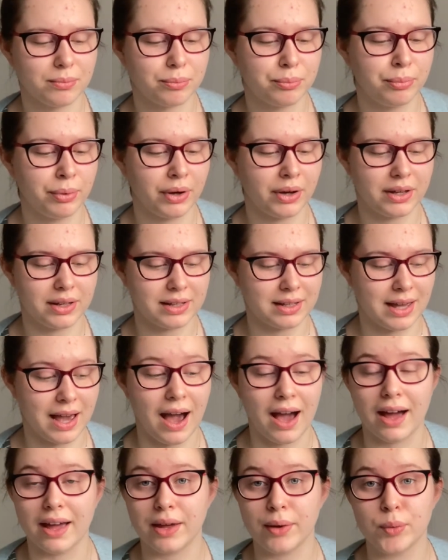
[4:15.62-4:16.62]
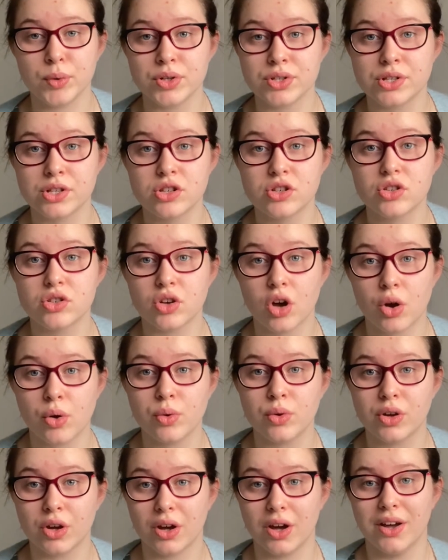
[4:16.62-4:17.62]
But yeah, it was
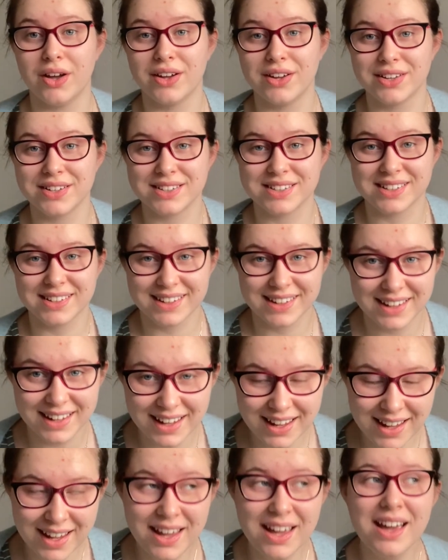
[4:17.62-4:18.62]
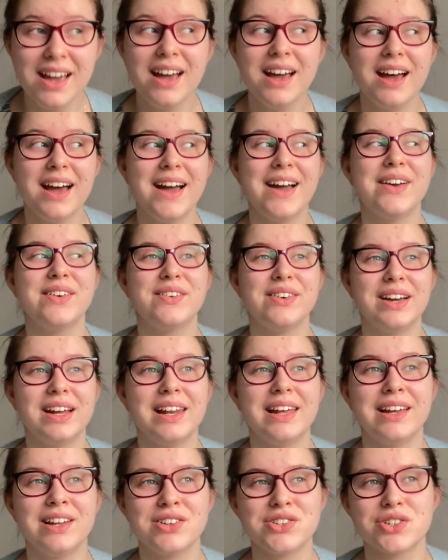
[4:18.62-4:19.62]
so good. I
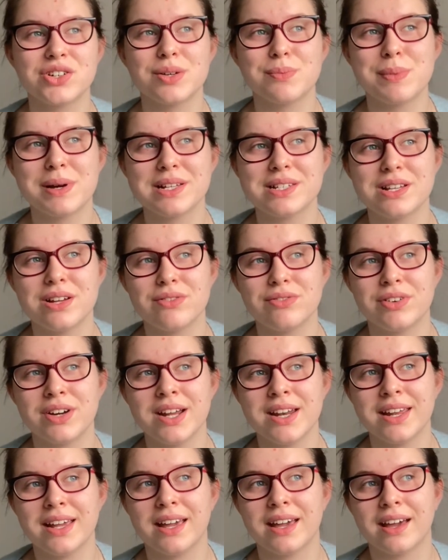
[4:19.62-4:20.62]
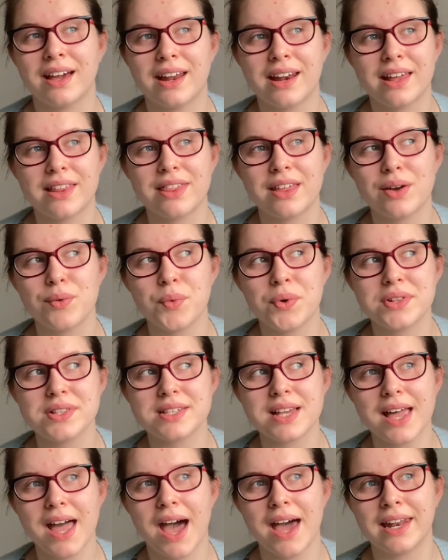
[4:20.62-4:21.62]
really enjoyed myself reading it. And I think
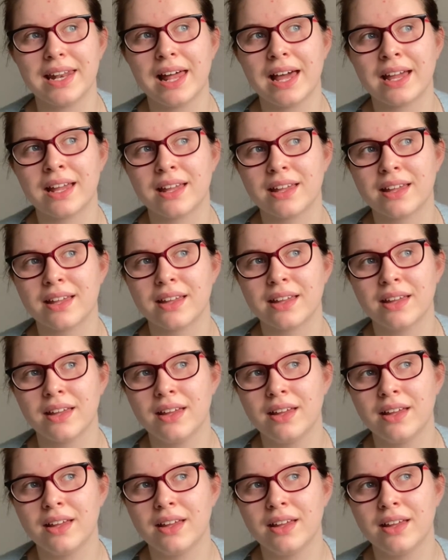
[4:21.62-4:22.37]
once I had like